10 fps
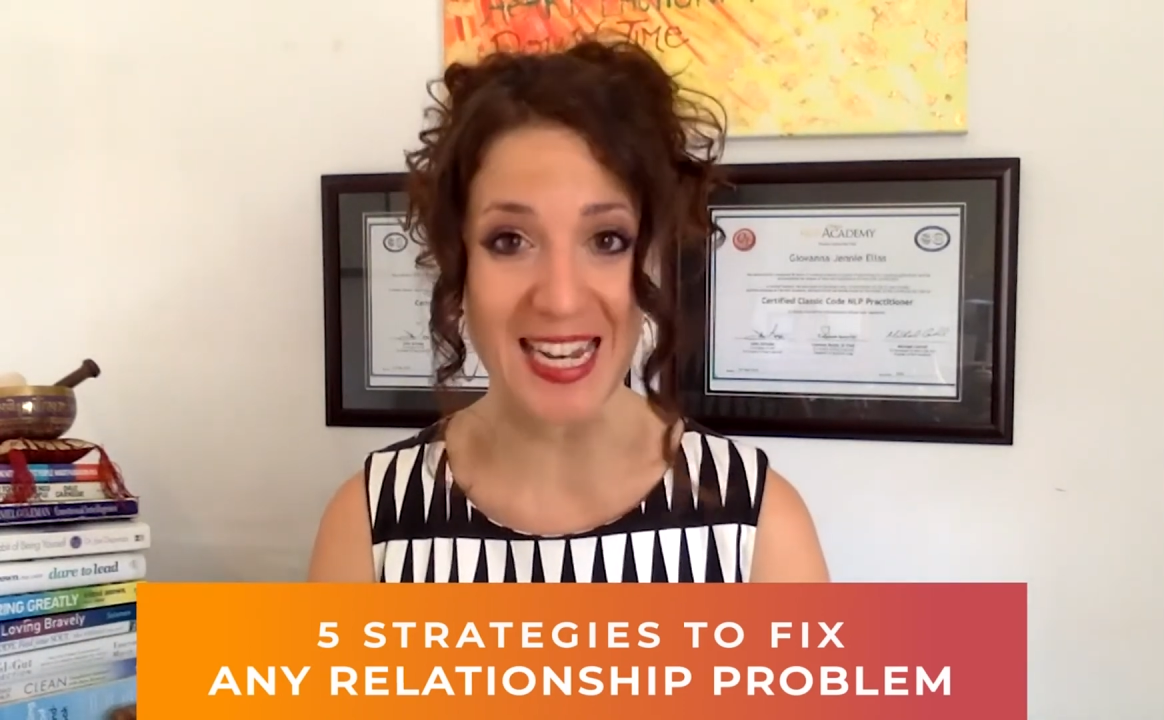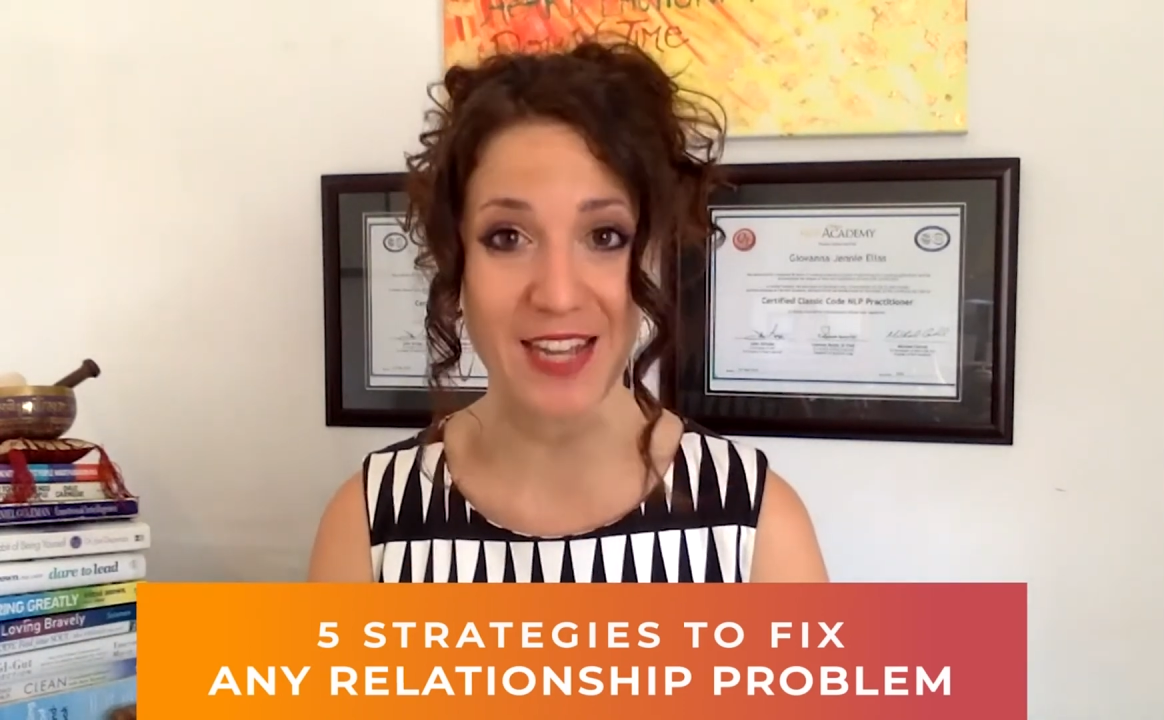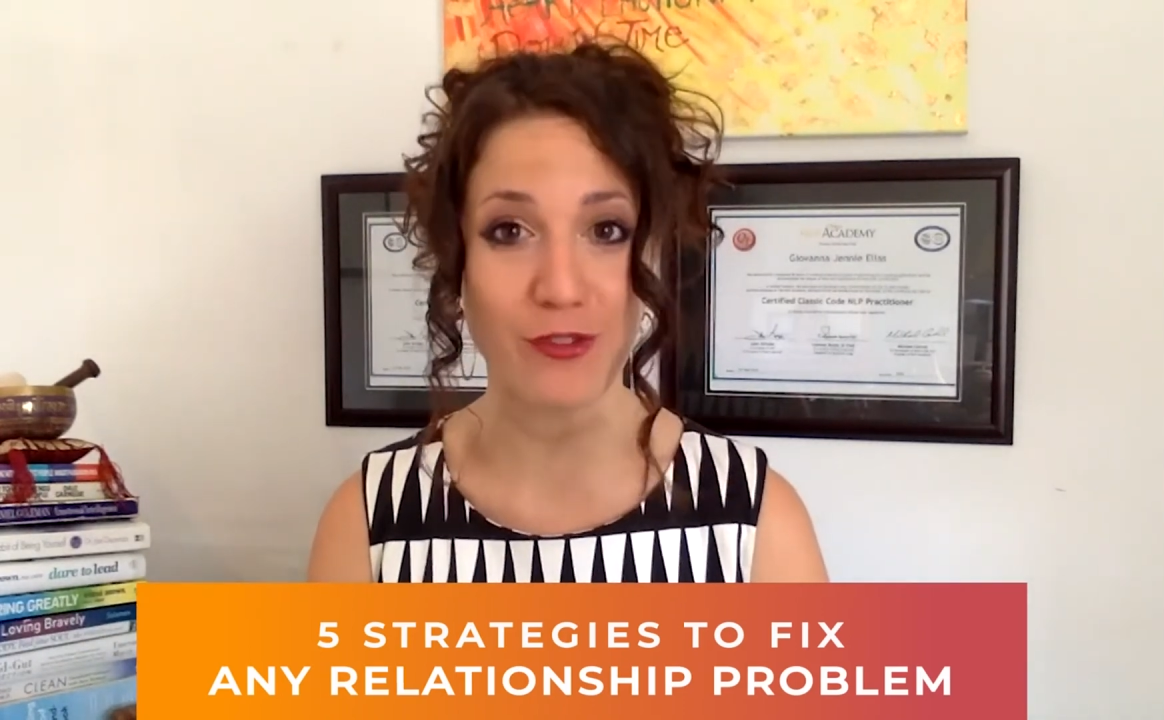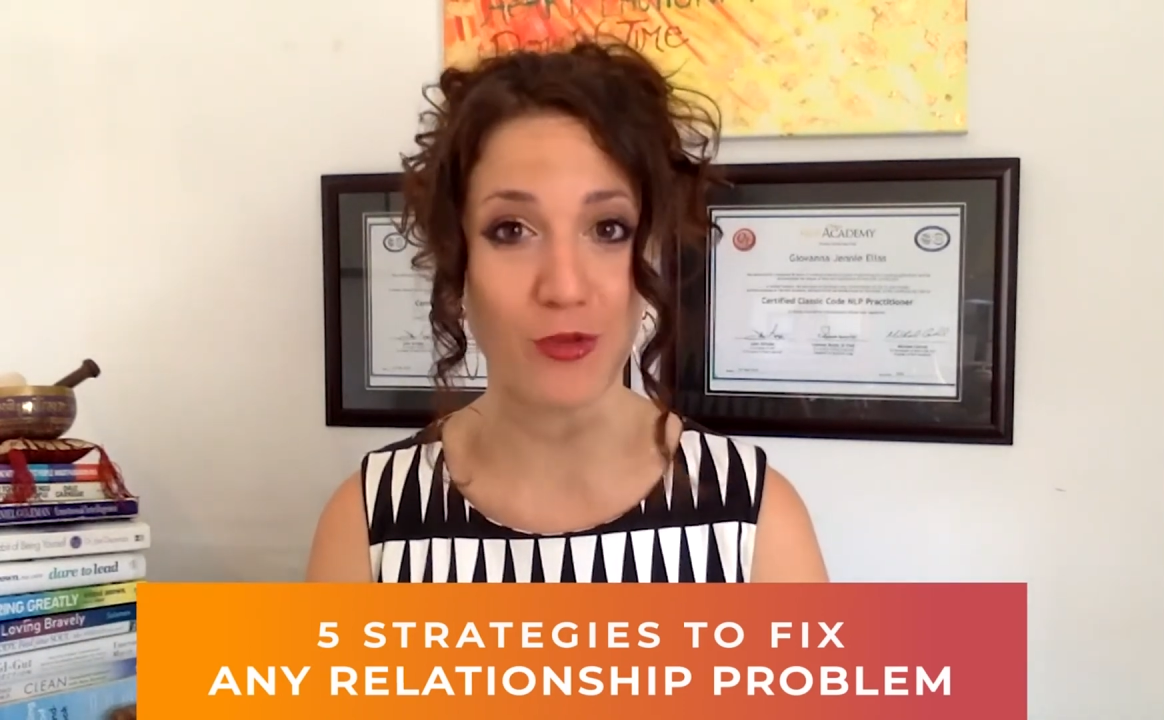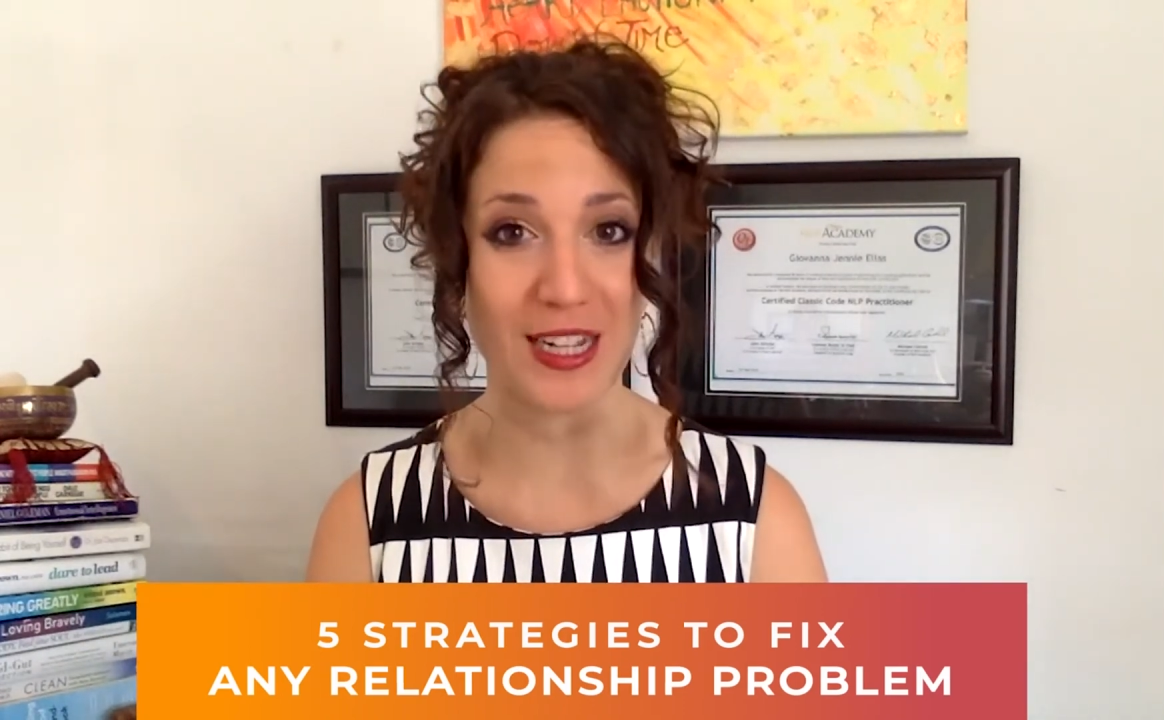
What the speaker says: any of the